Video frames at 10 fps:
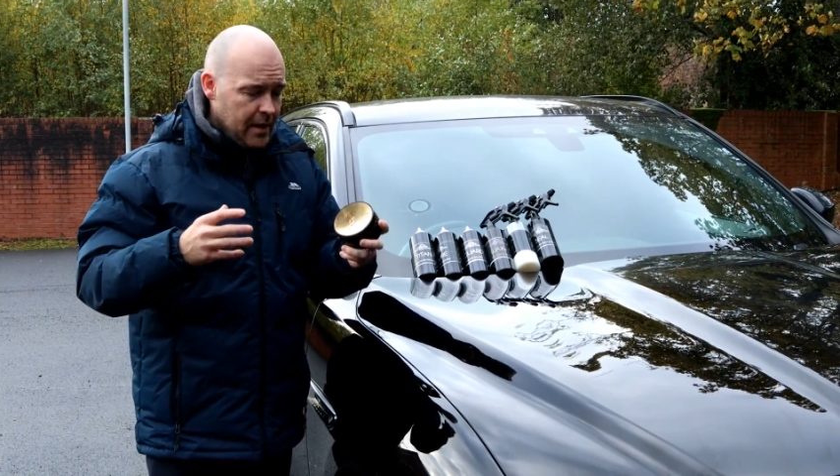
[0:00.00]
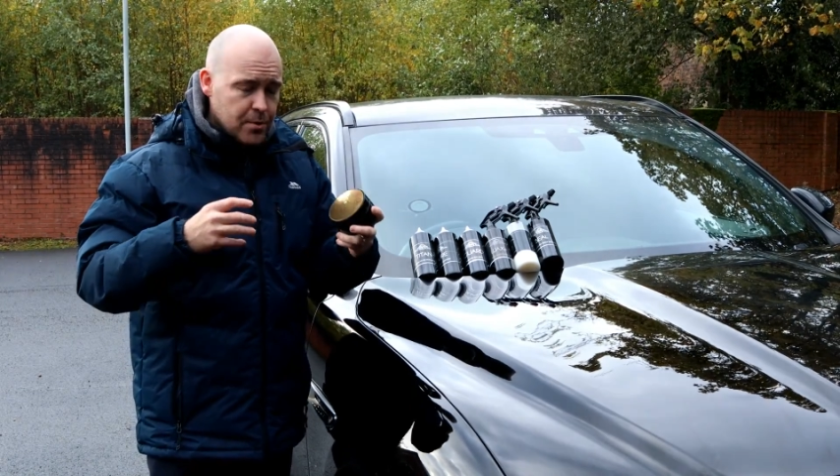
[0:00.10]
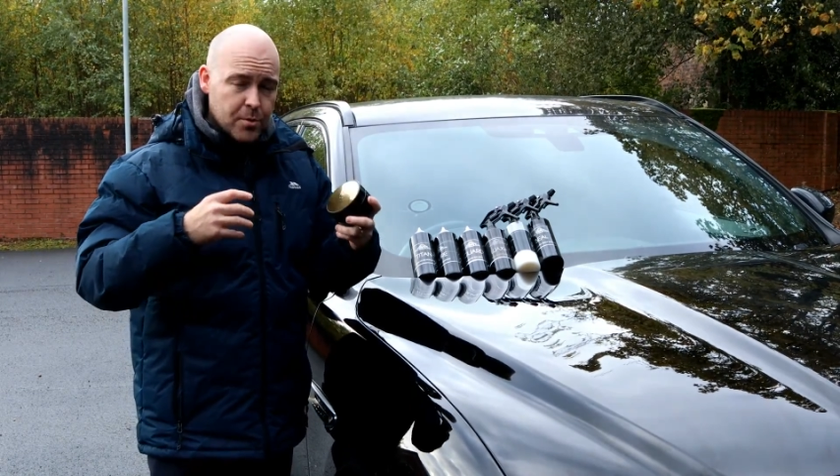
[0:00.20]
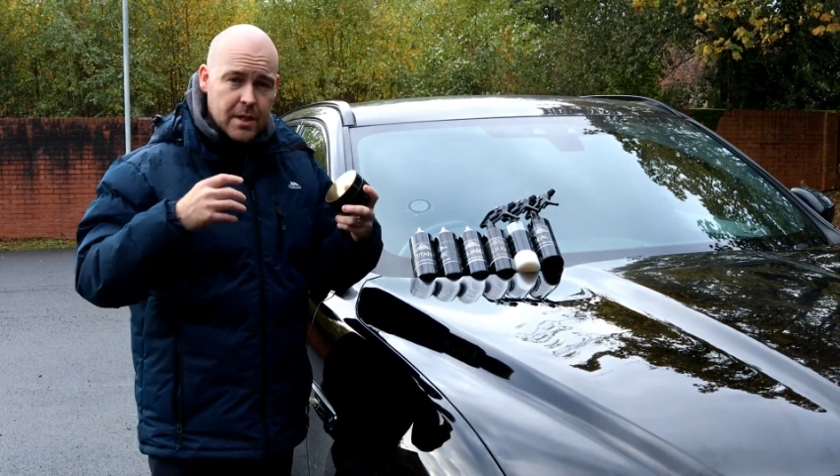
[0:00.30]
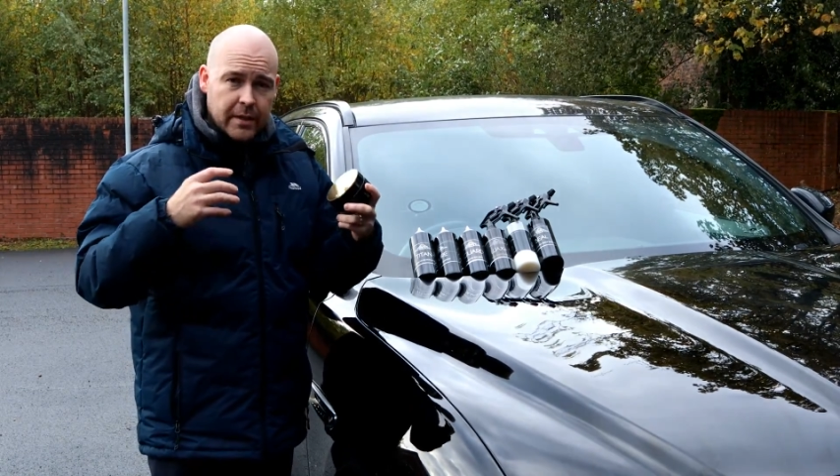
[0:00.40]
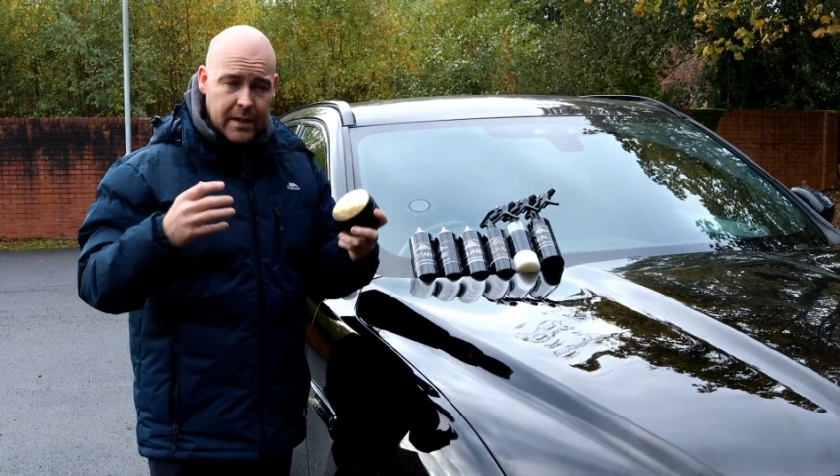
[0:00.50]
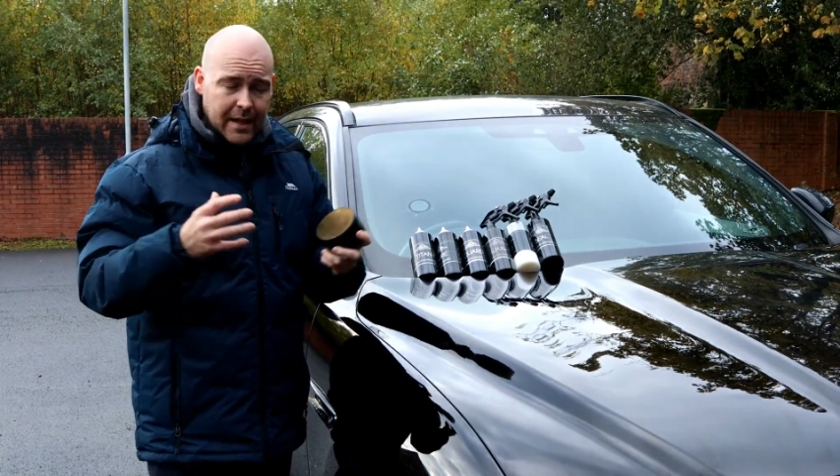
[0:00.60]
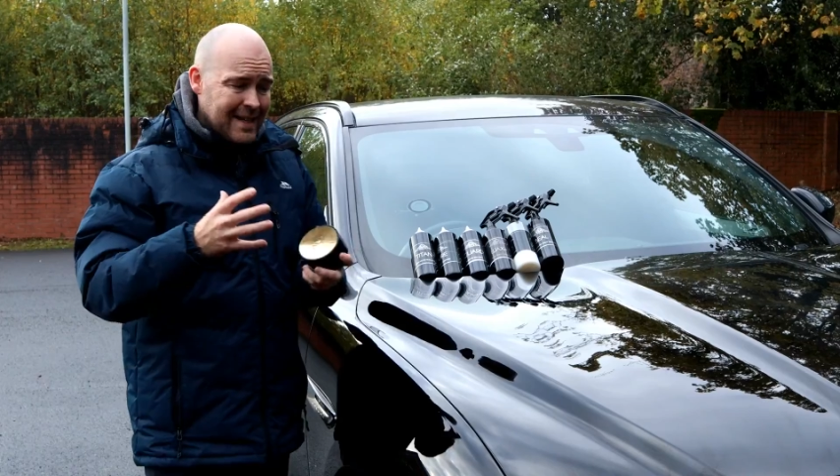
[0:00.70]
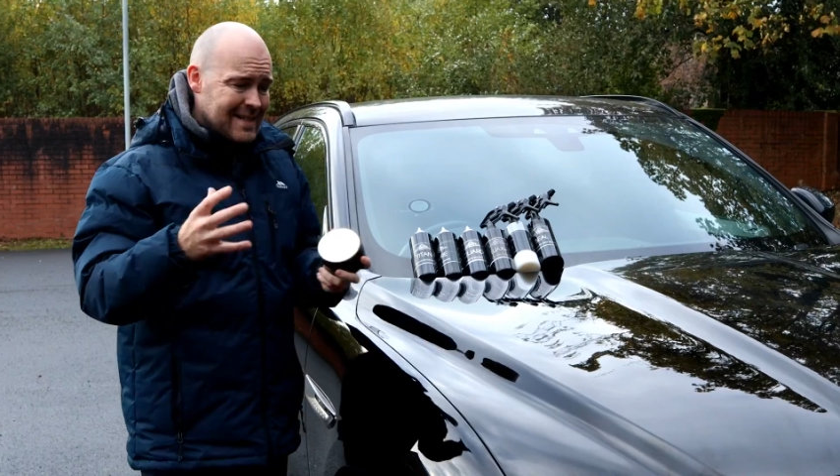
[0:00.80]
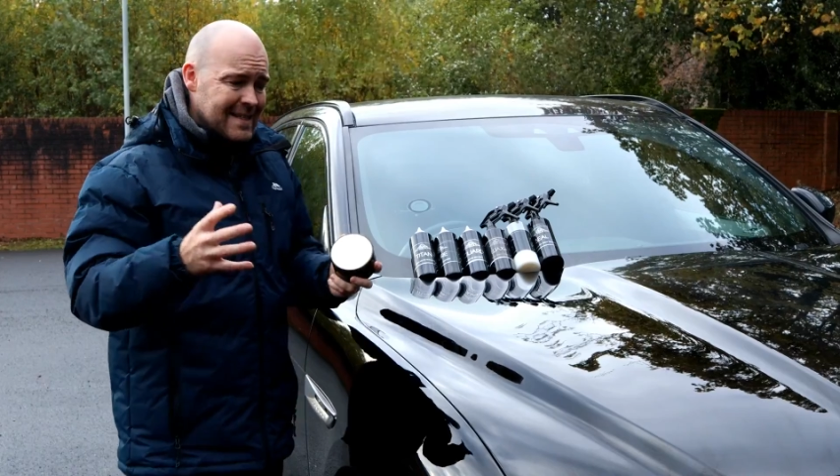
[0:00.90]
So it's a
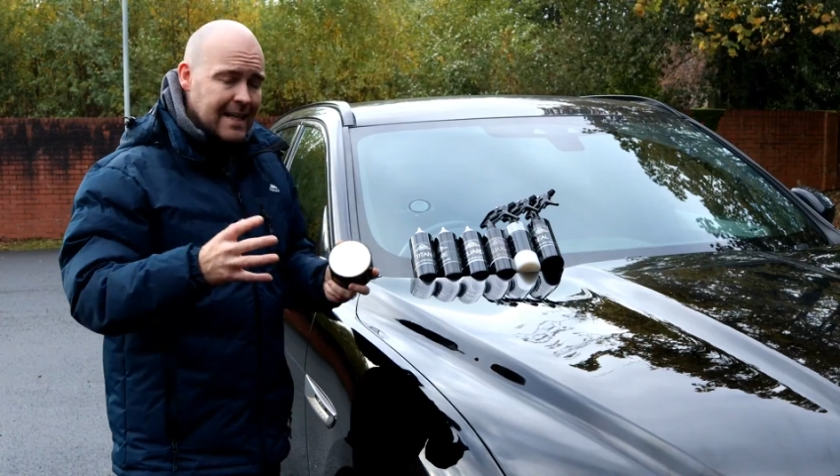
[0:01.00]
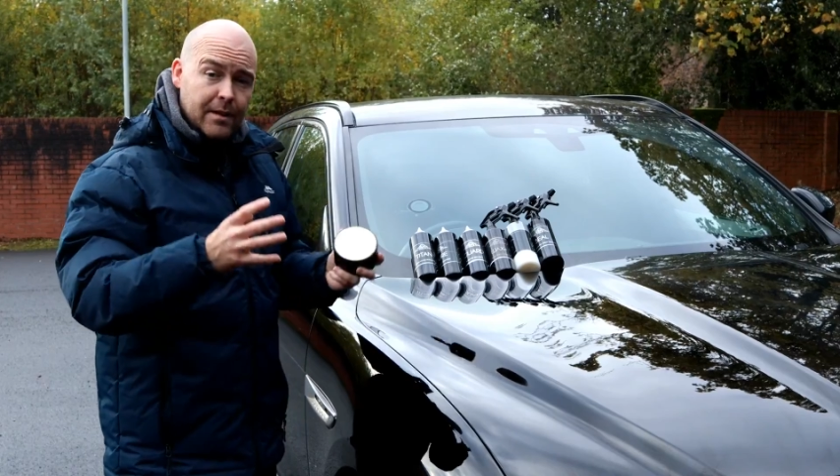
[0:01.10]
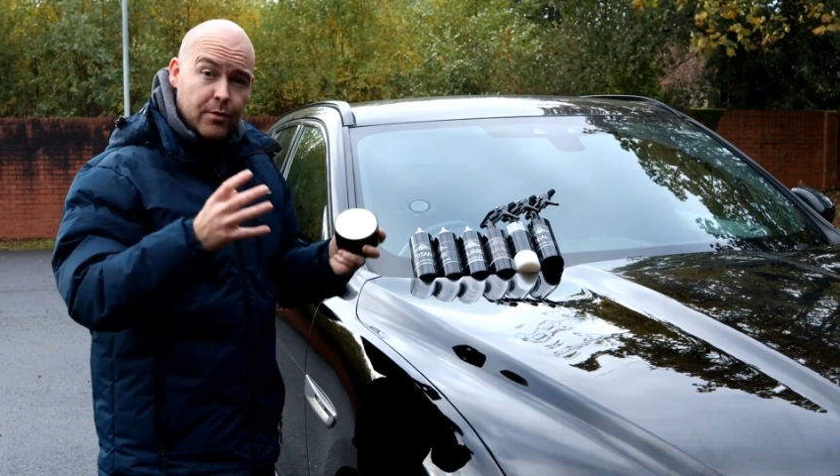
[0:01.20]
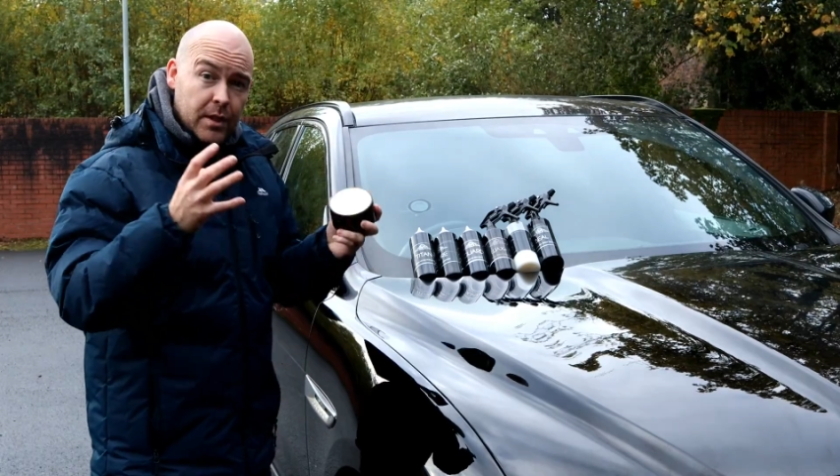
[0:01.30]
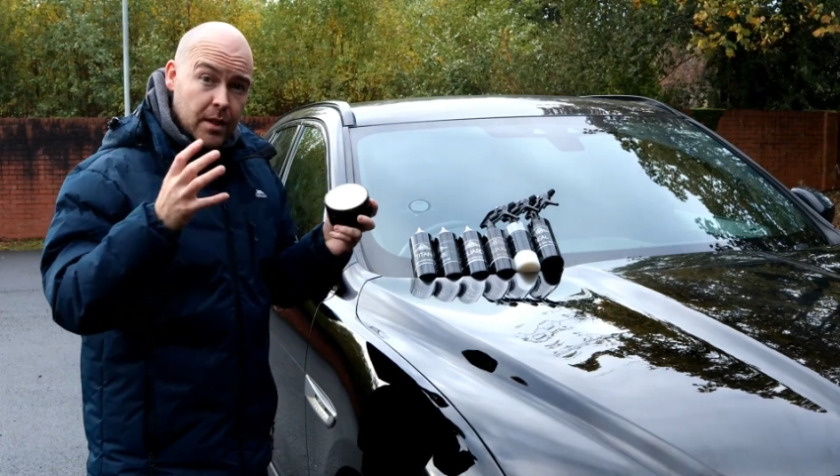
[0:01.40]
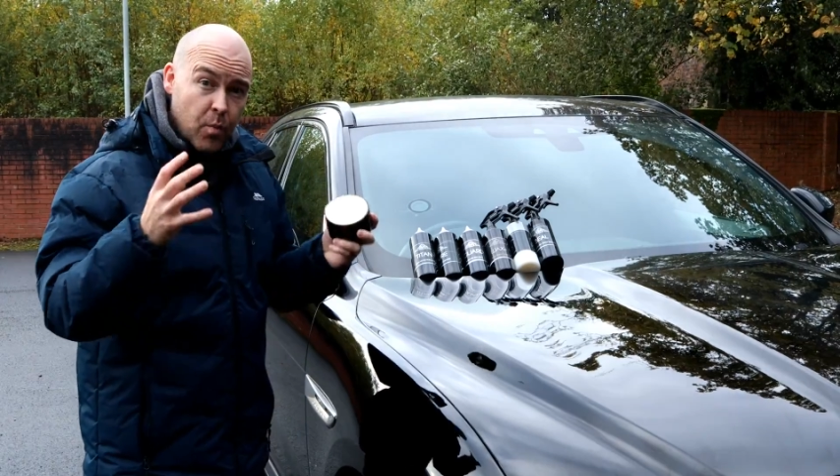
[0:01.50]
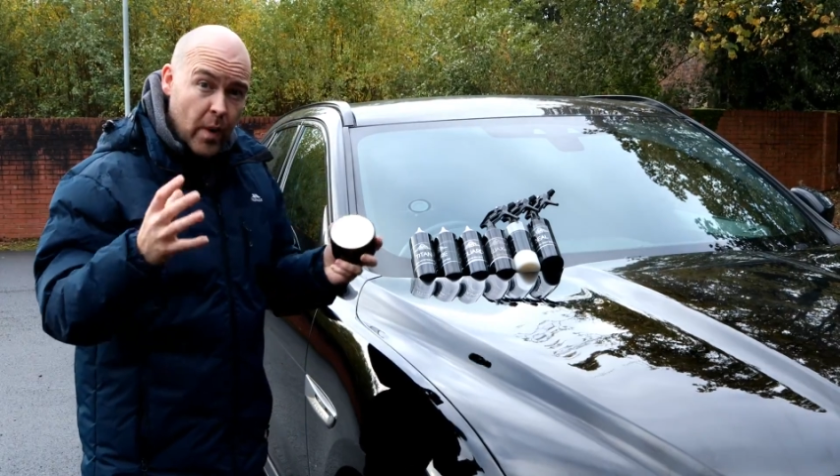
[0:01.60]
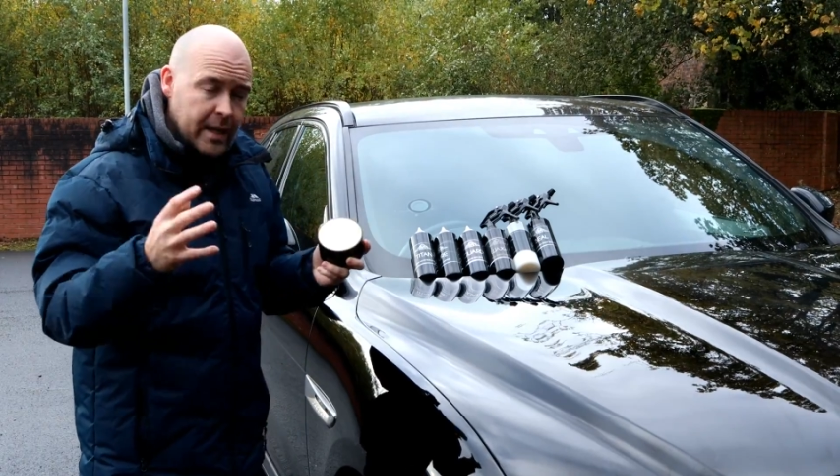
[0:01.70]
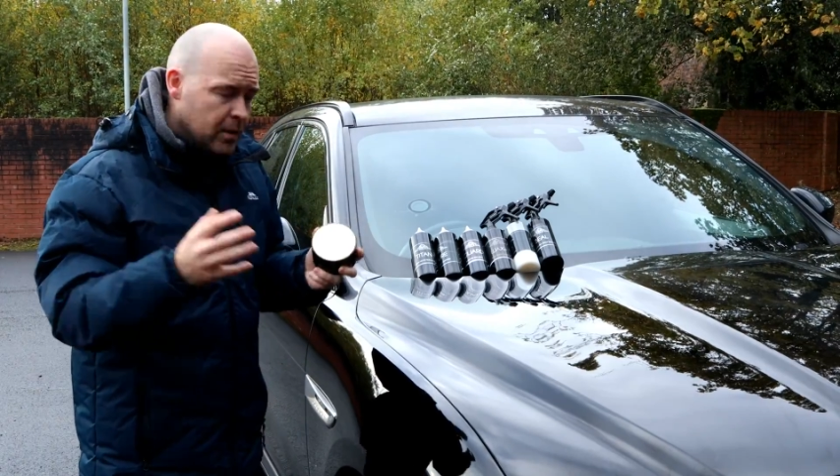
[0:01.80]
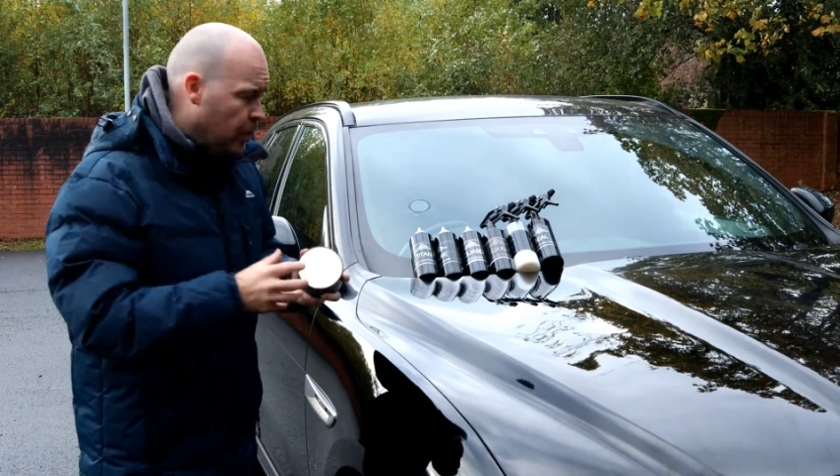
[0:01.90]
really, as I said, a really
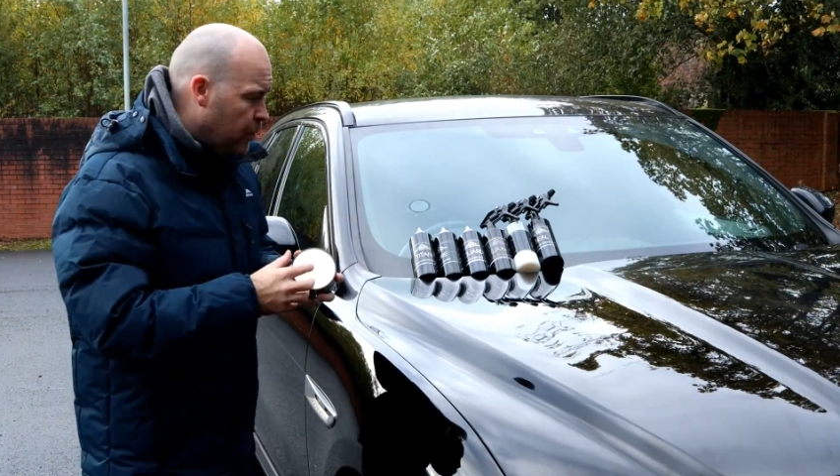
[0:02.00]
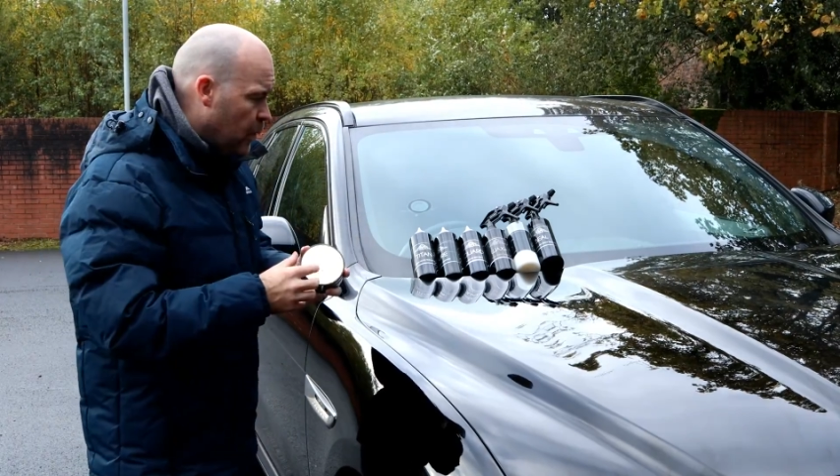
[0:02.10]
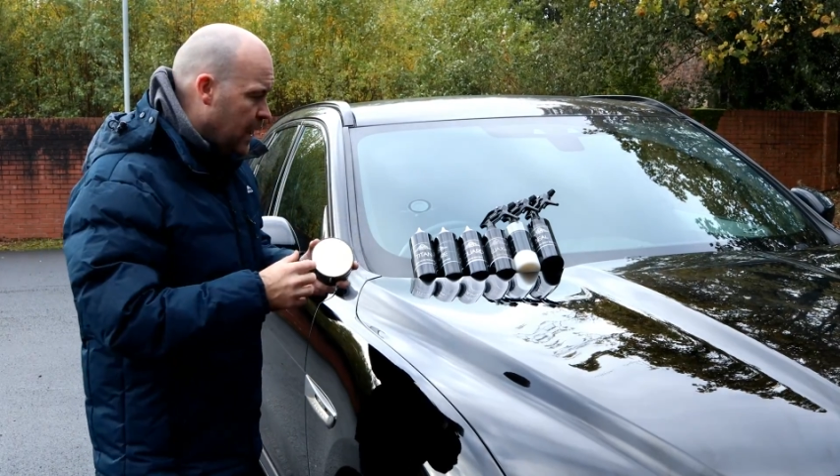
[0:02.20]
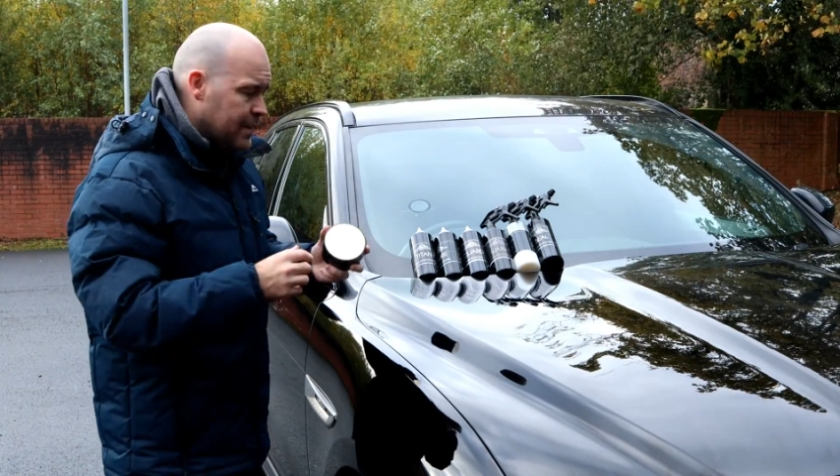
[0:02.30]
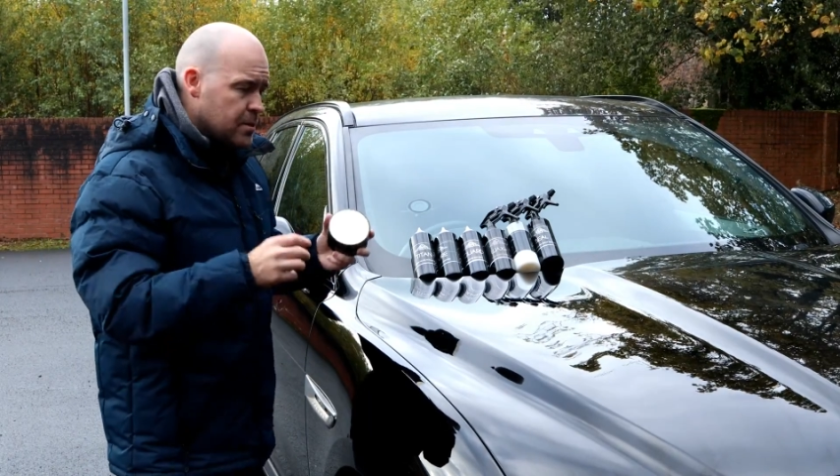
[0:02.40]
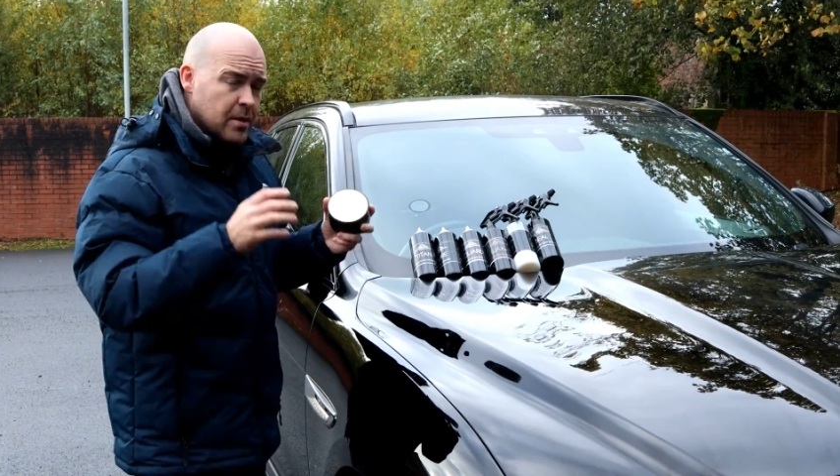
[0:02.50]
wet look wax.